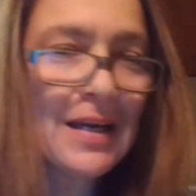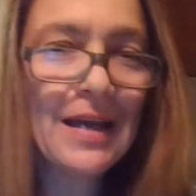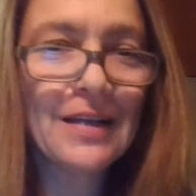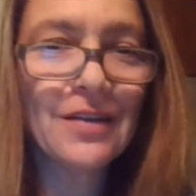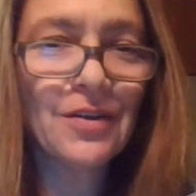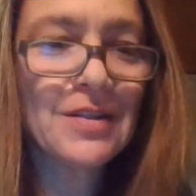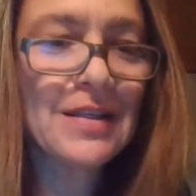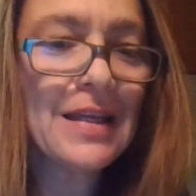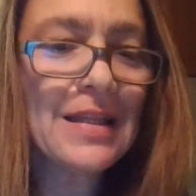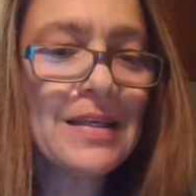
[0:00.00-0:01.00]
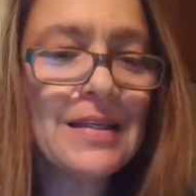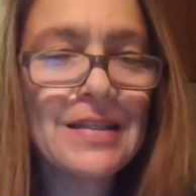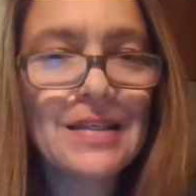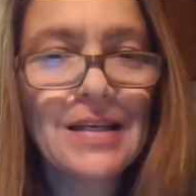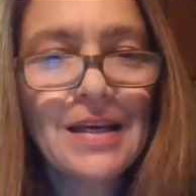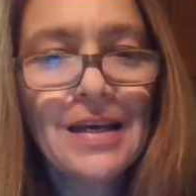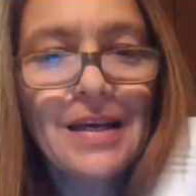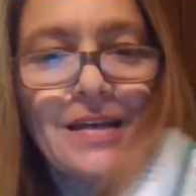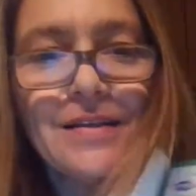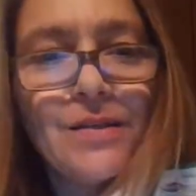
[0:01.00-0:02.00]
And it looks like this.
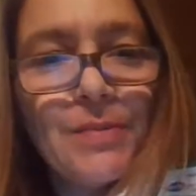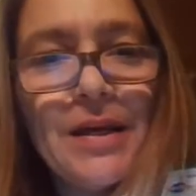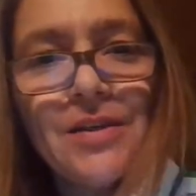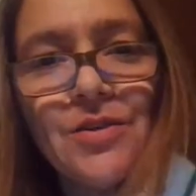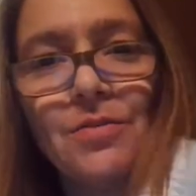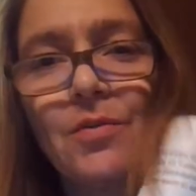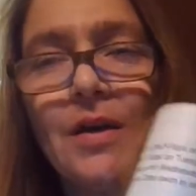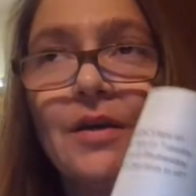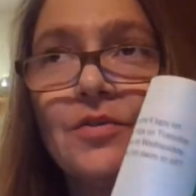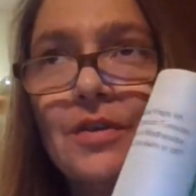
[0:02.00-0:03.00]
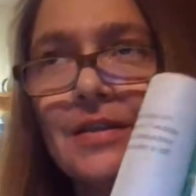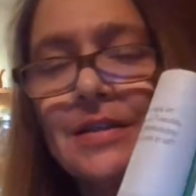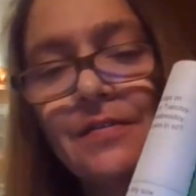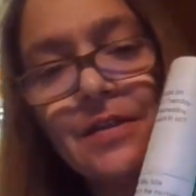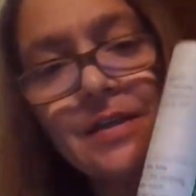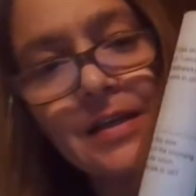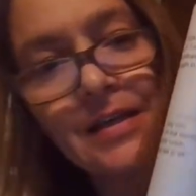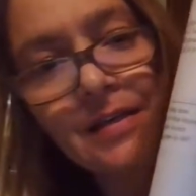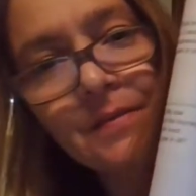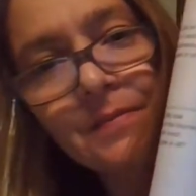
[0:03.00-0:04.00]
It is page
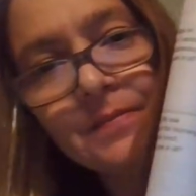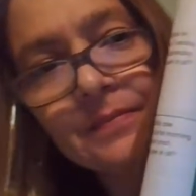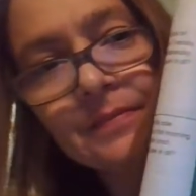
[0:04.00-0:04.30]
117.